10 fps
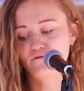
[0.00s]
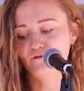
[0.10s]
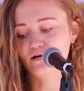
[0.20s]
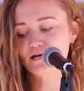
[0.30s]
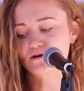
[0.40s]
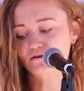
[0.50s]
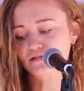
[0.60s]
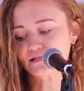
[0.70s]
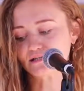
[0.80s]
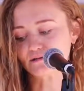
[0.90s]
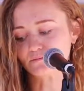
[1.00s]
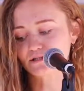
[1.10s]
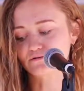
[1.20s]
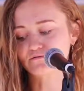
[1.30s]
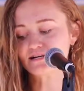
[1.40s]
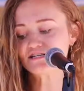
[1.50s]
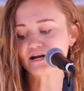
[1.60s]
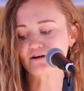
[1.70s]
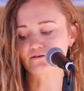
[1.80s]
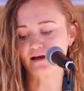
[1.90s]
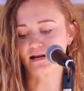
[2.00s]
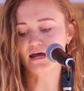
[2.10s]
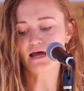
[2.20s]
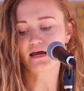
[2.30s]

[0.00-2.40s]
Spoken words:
for ecosystems to regenerate